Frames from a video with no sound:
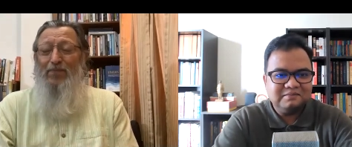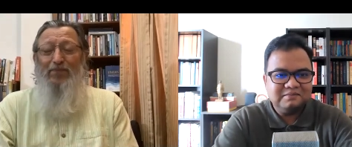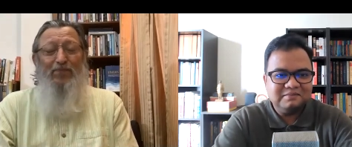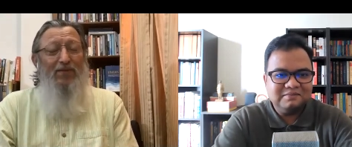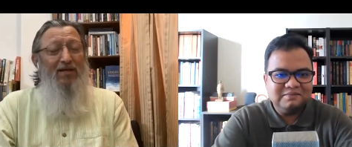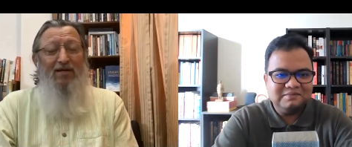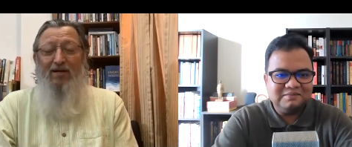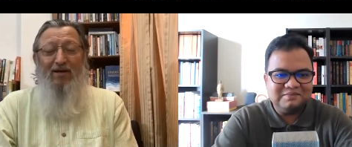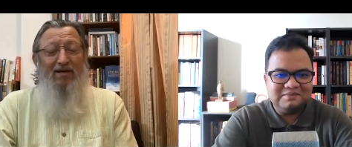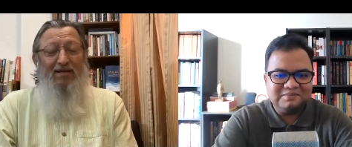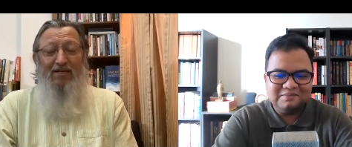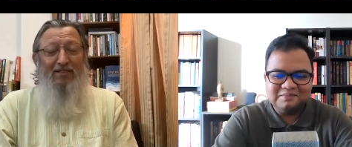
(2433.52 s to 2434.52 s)
Speaker 1: you know.
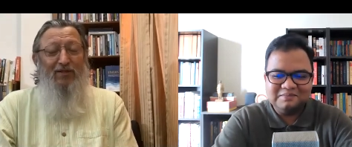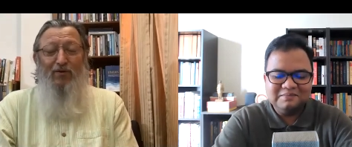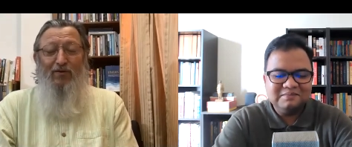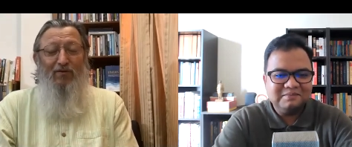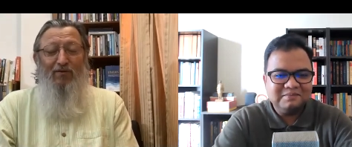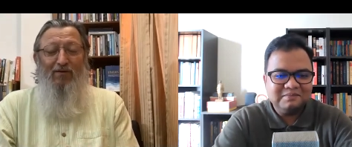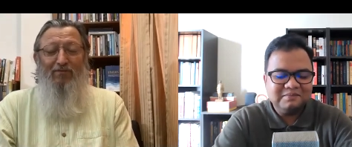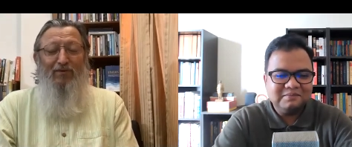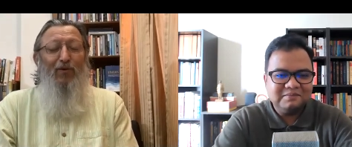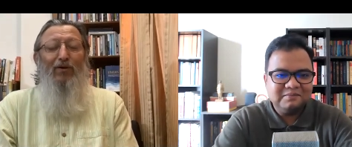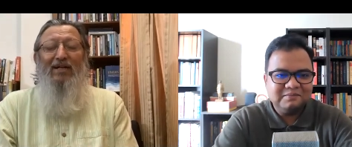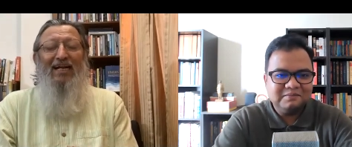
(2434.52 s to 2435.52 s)
So
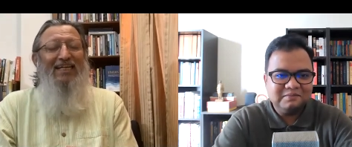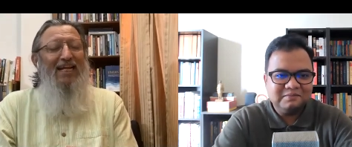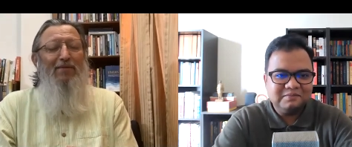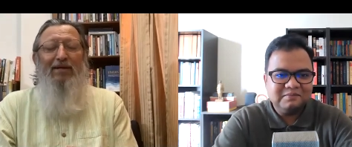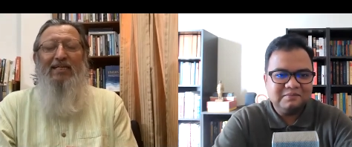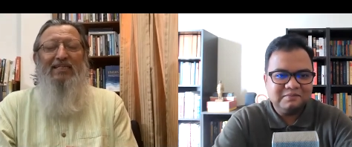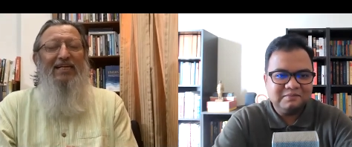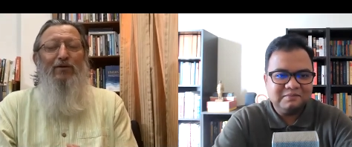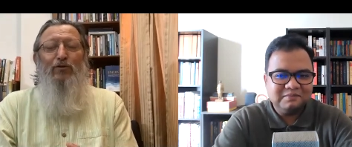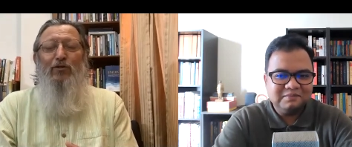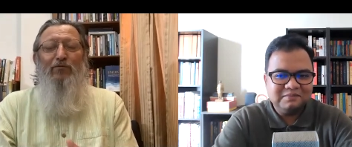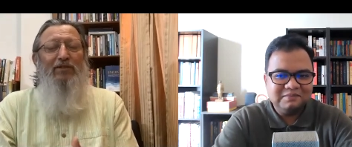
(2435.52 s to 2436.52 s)
don't let anybody seduce
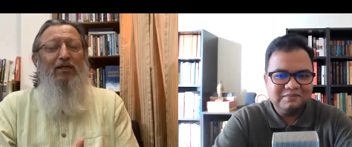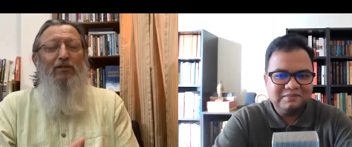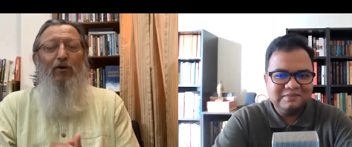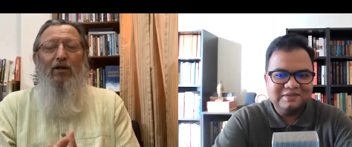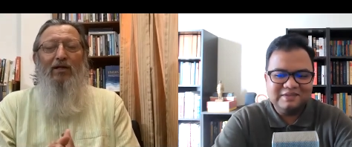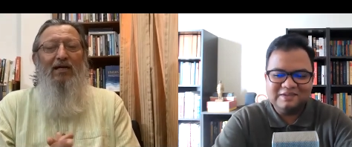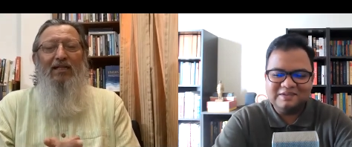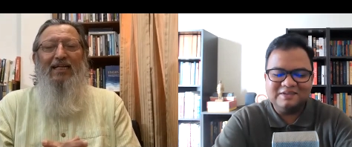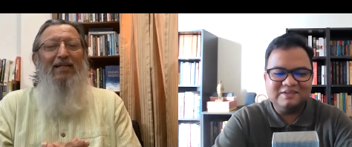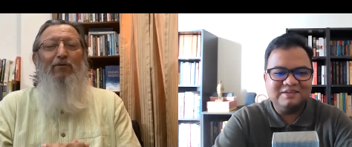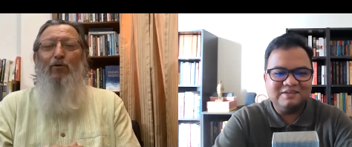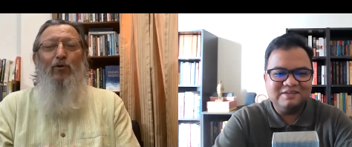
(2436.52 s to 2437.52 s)
you with the thought that they were
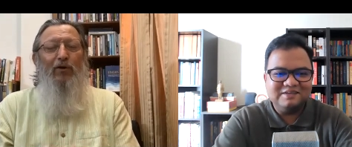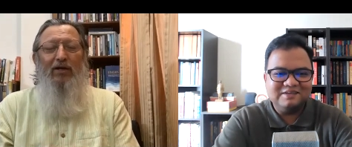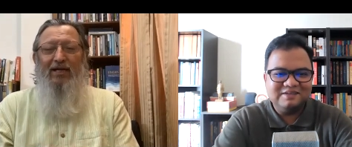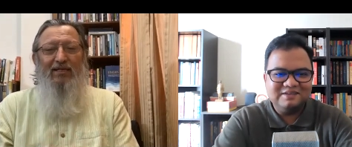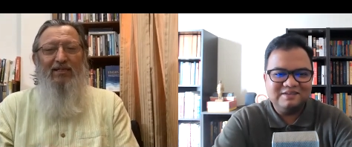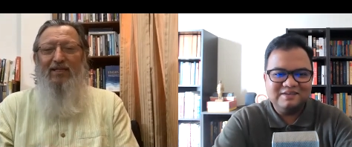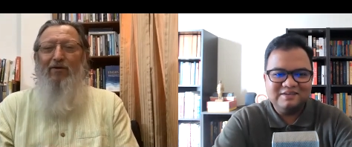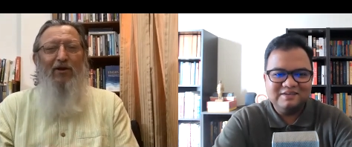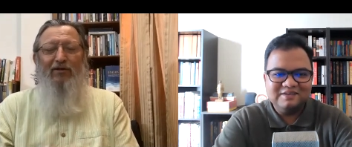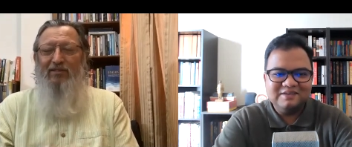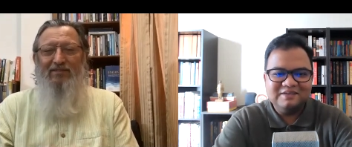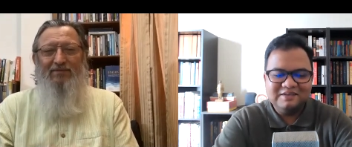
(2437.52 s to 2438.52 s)
good old days. They were not.
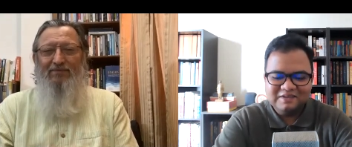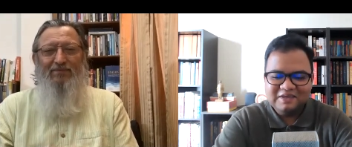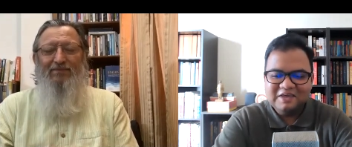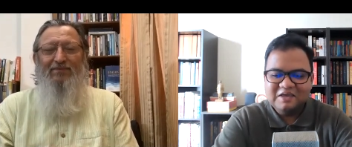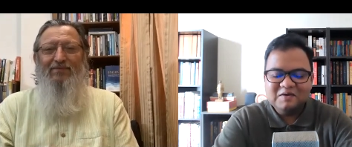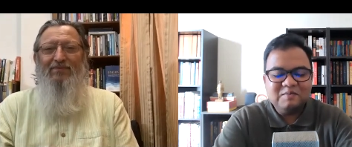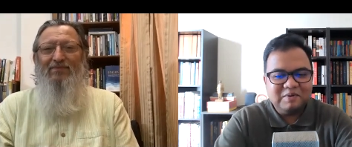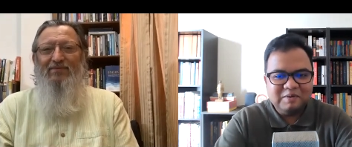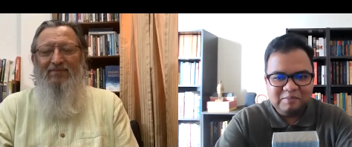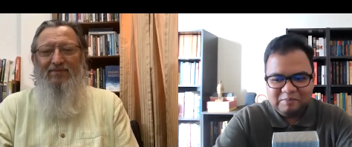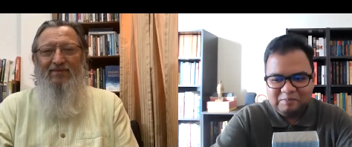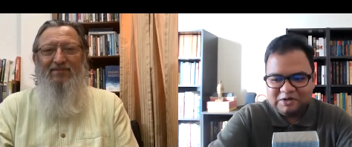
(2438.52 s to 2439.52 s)
Speaker 2: Uh,
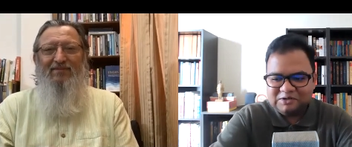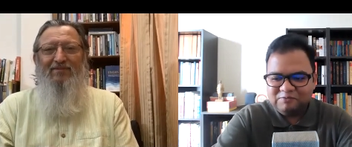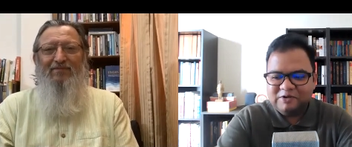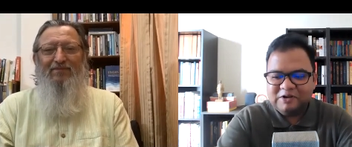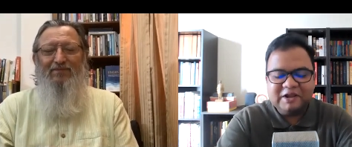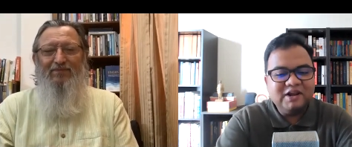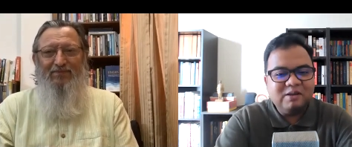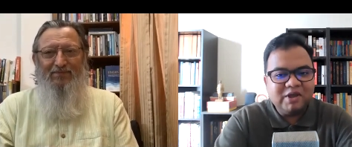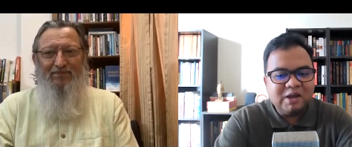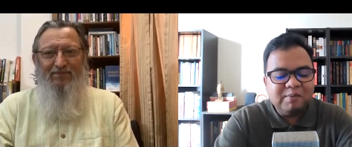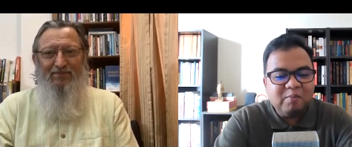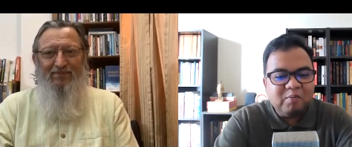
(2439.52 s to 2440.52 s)
but will India
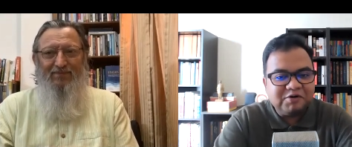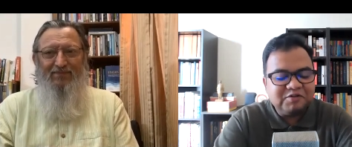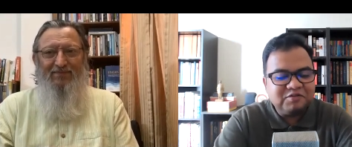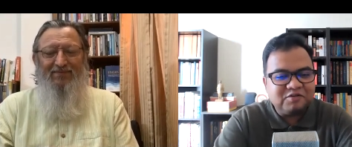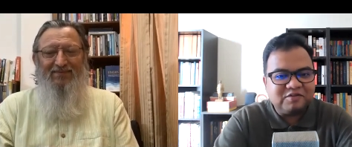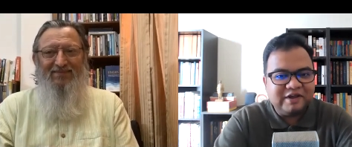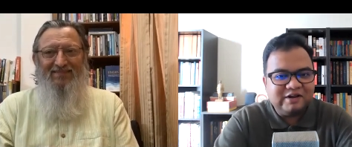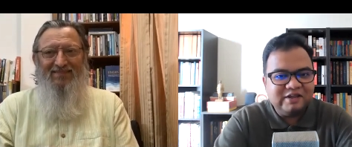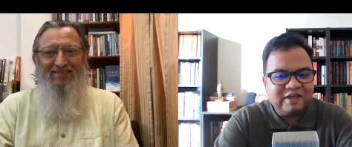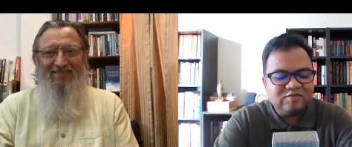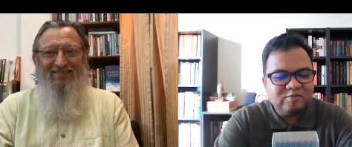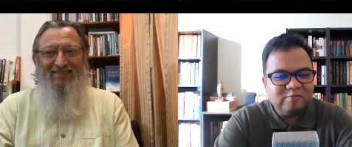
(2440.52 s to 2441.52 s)
become a modern
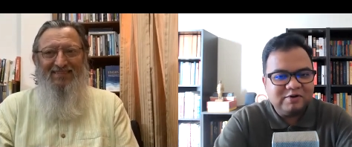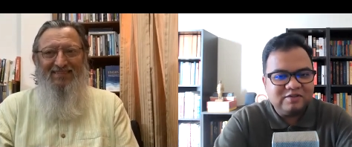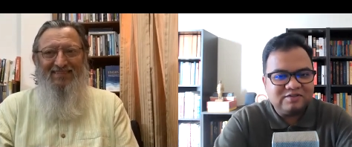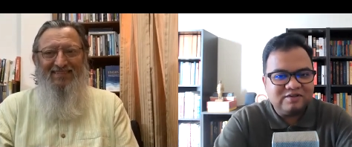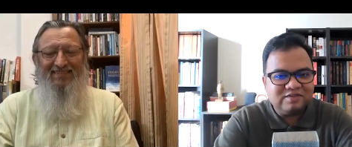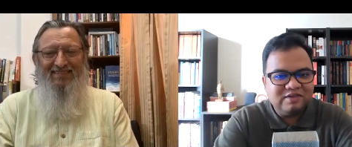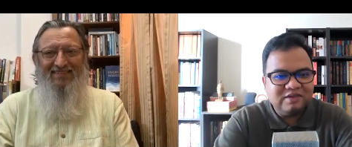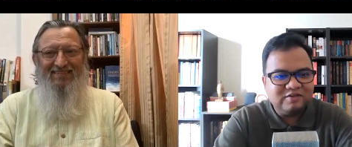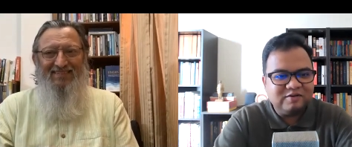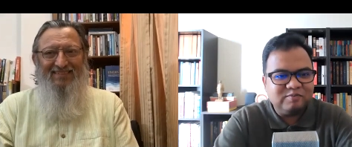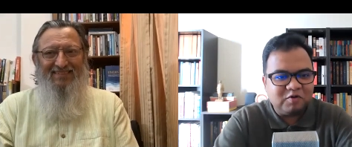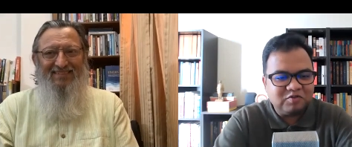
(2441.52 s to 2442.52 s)
society as we were discussing? Is
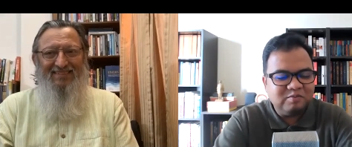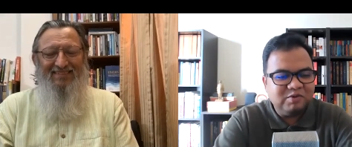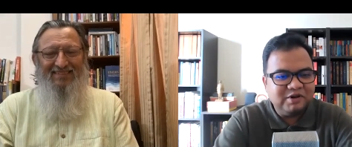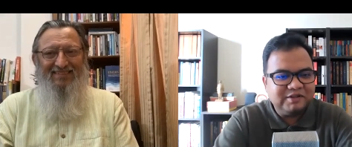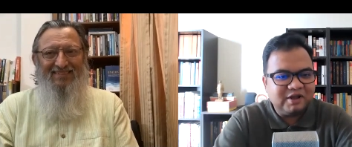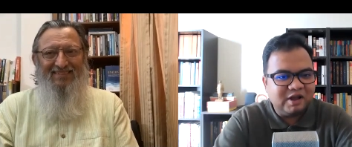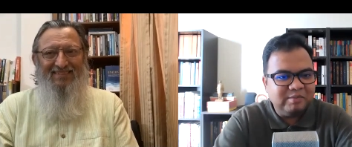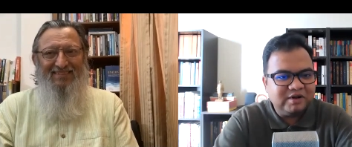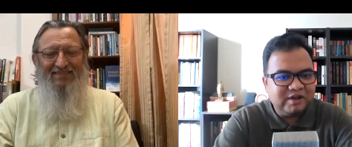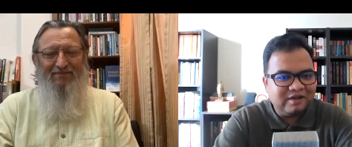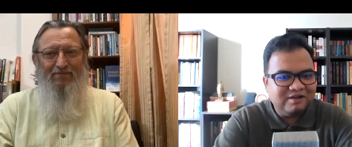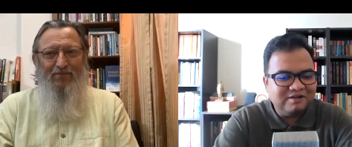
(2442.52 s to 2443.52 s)
it possible in the coming
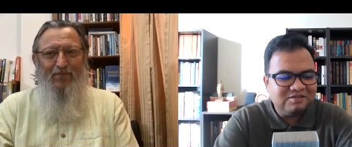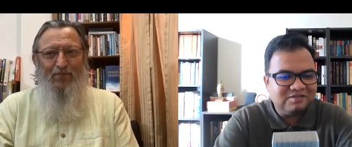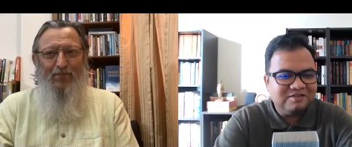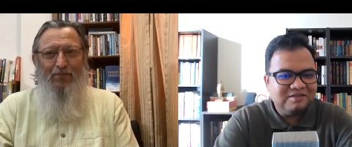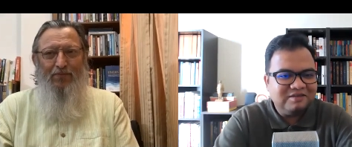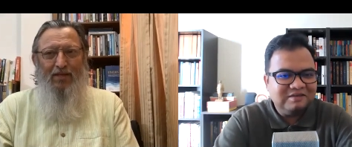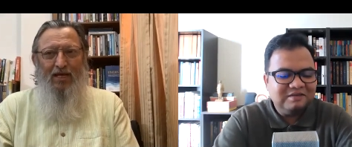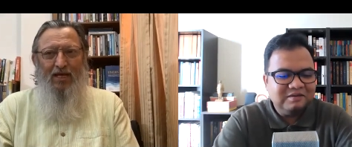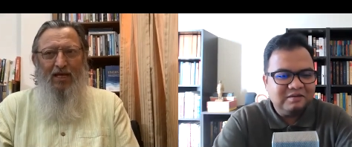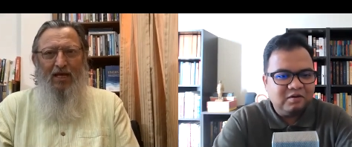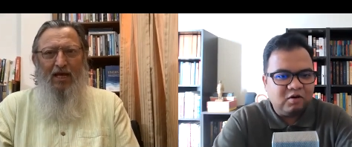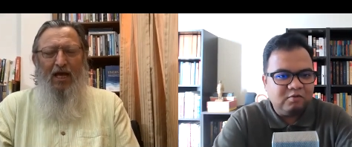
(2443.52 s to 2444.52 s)
decades?
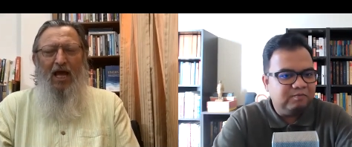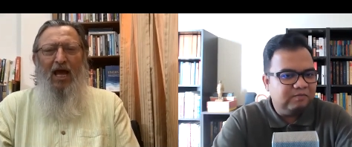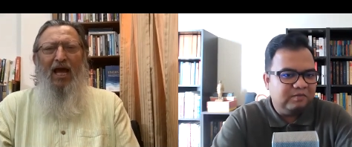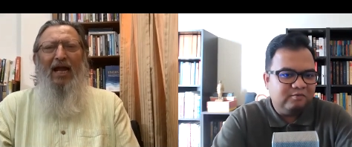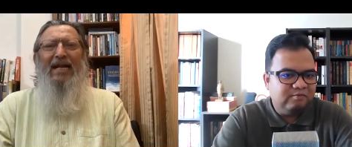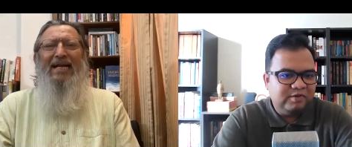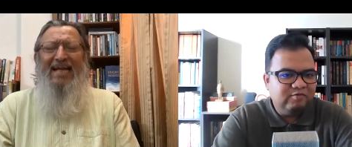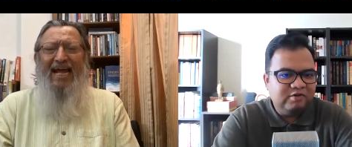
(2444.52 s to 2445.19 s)
or we